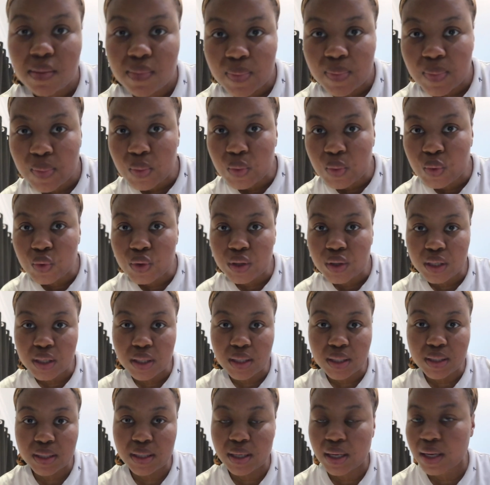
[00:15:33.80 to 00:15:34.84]

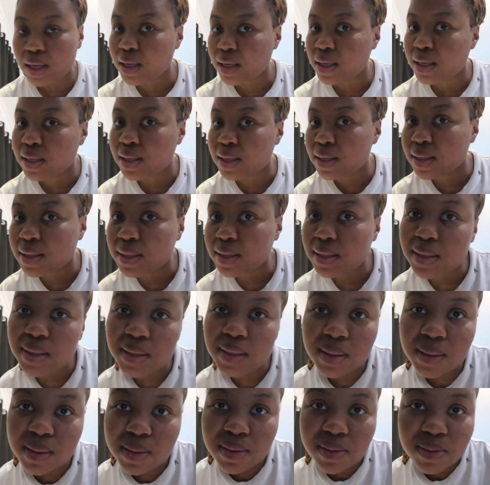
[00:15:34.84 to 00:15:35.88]
Morning,
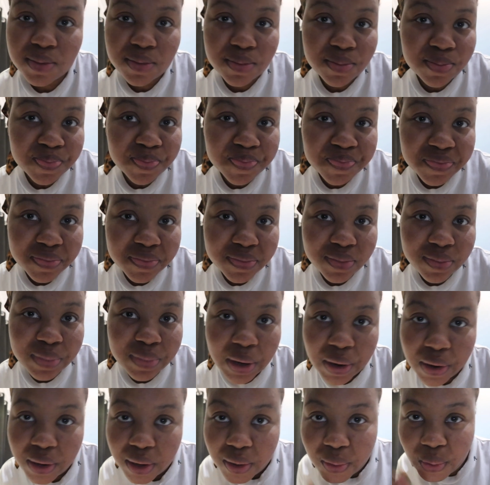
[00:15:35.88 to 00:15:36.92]
guys.
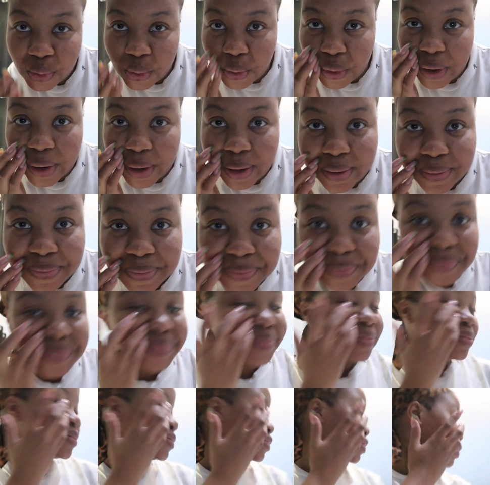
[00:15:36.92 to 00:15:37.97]
Apparently, we're going.
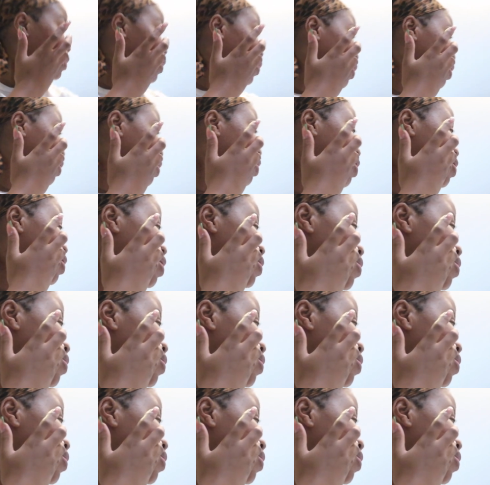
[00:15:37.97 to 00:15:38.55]
What did we say